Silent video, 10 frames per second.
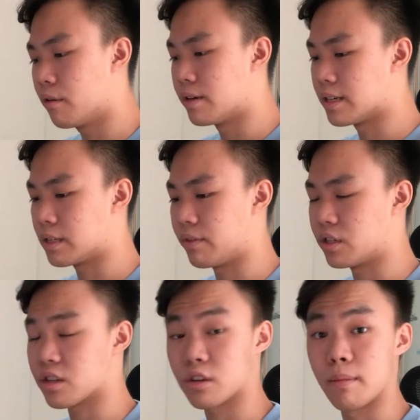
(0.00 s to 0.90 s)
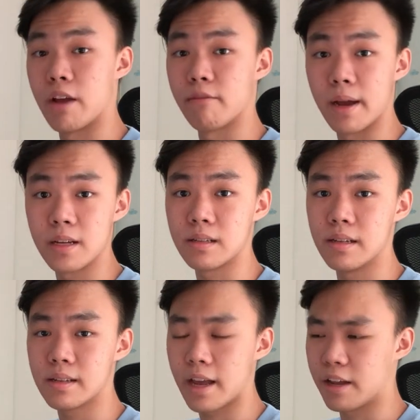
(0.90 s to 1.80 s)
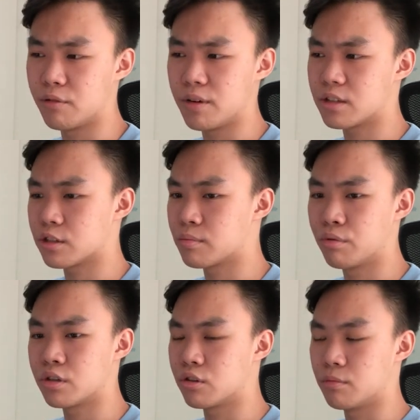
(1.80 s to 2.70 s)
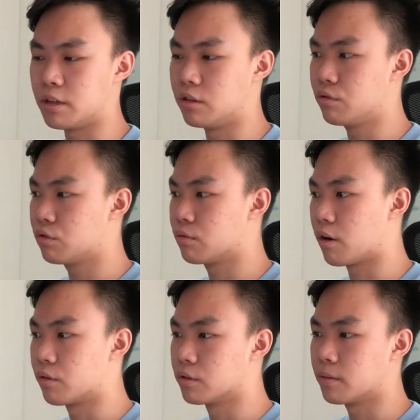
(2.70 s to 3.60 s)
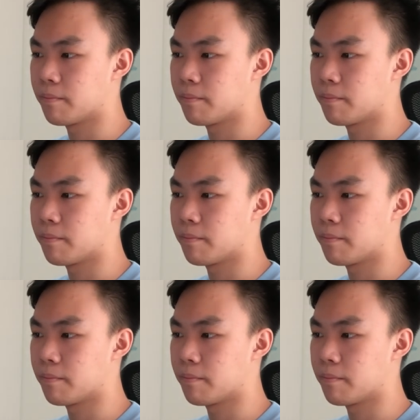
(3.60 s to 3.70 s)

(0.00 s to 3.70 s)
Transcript: Whereas if it's just on my reminders list, I can always just push it to be due tomorrow.